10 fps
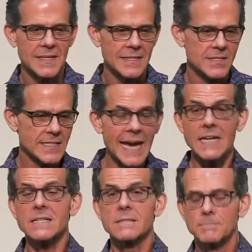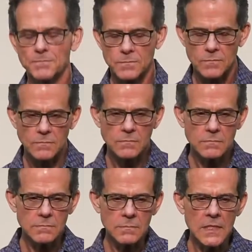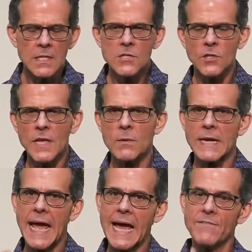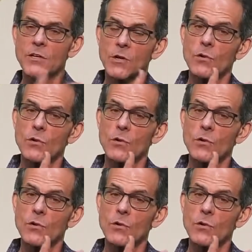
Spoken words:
status. So they would have their